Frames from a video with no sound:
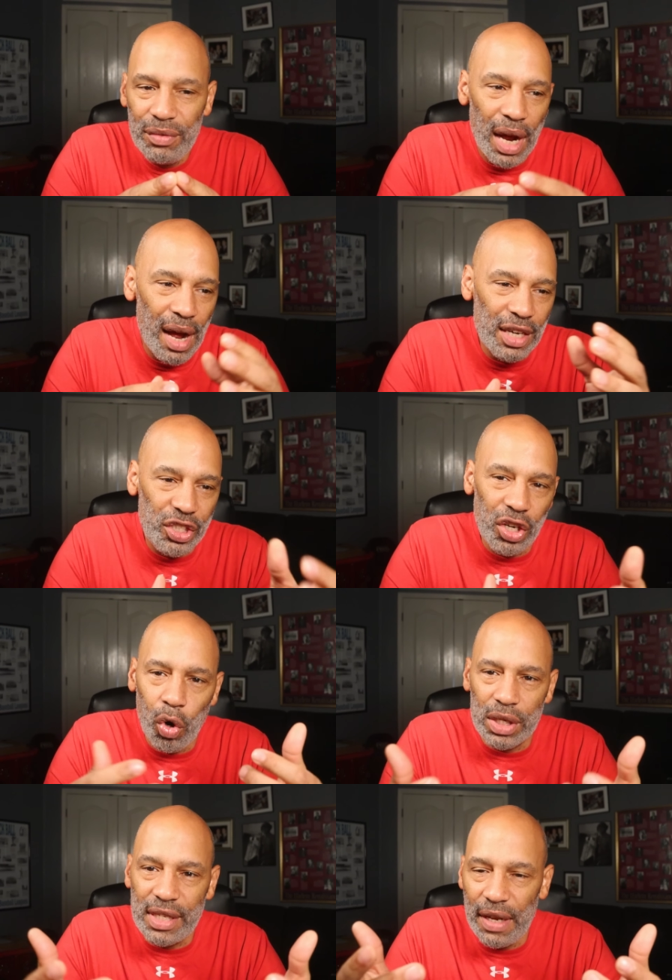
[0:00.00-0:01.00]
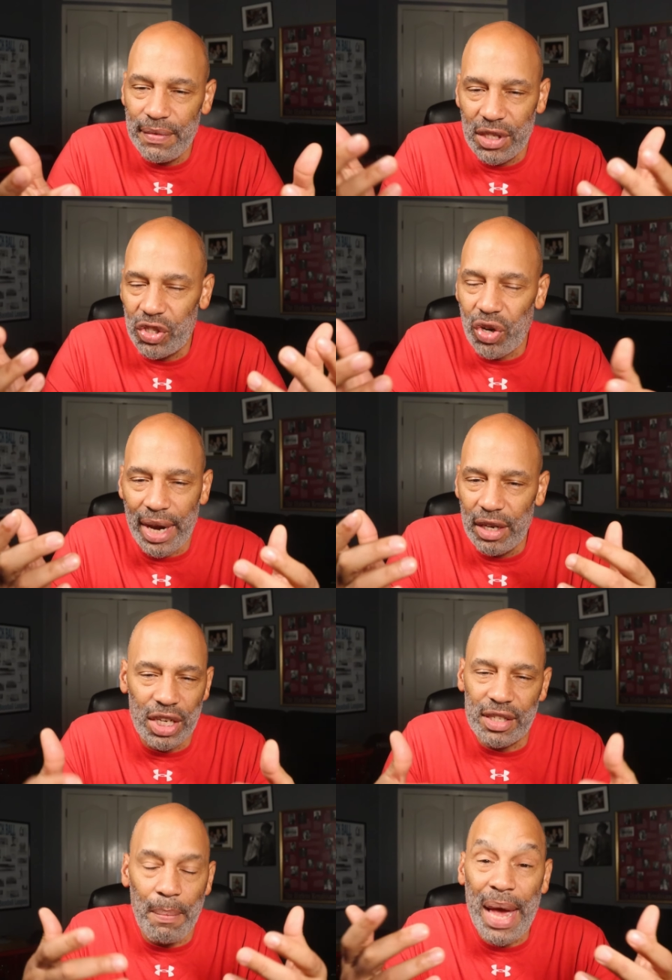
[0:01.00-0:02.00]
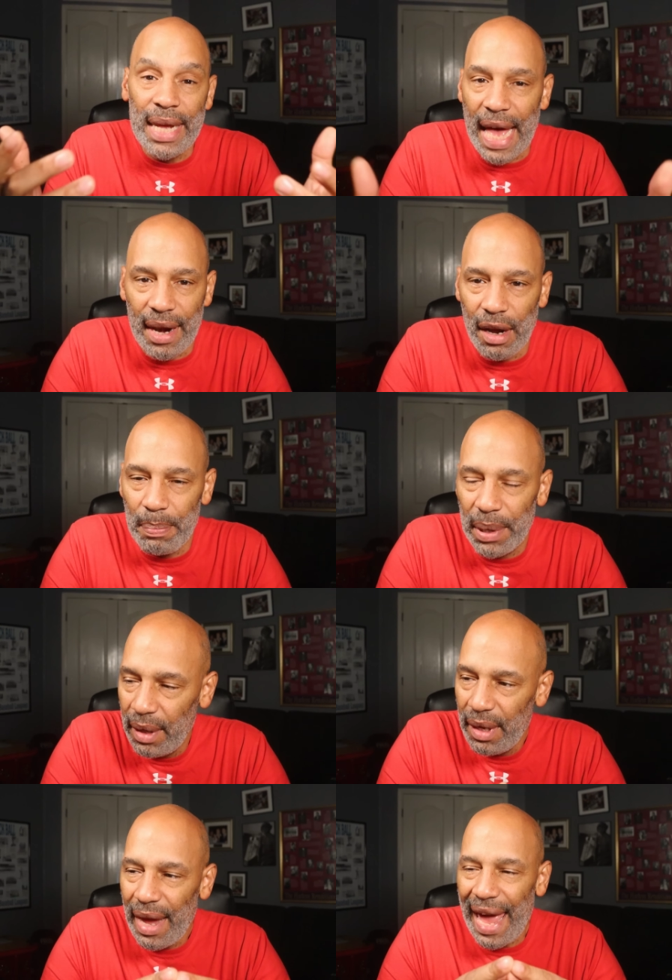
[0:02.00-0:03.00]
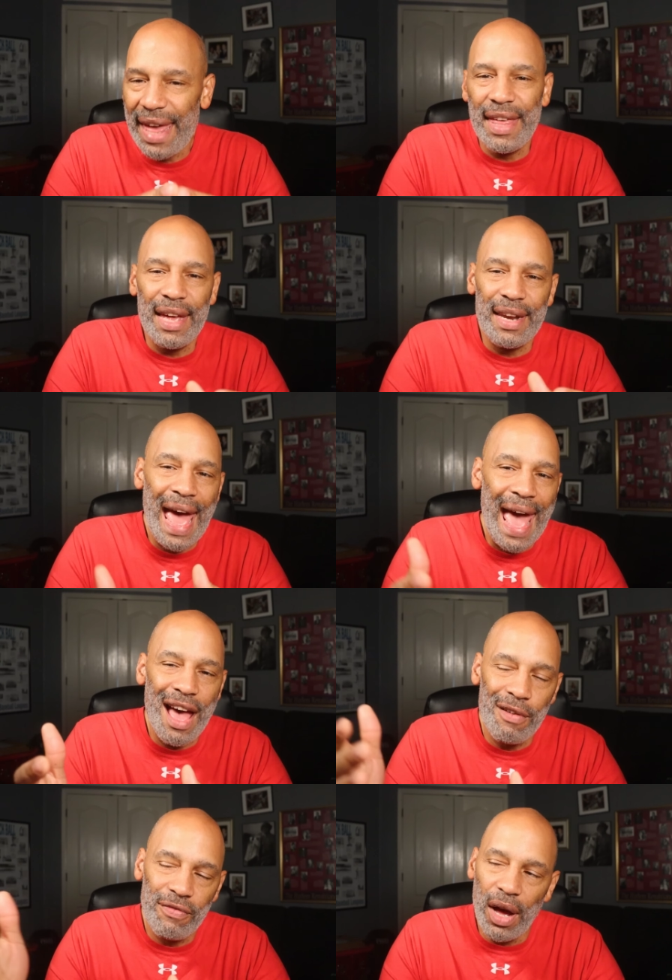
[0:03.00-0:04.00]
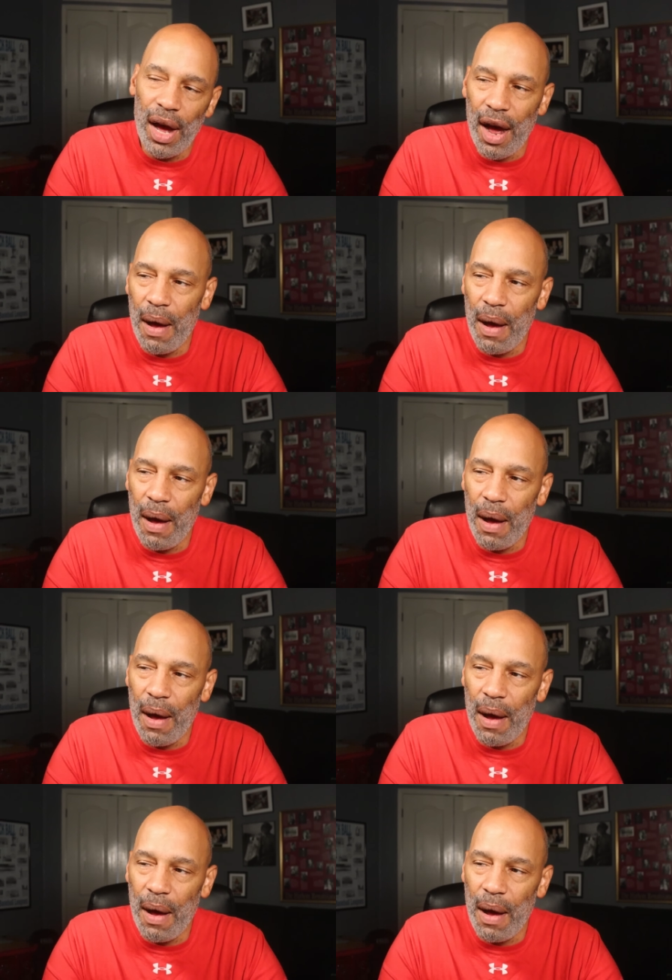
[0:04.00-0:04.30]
Shakur Stevenson's trainer just to make that up. And then to have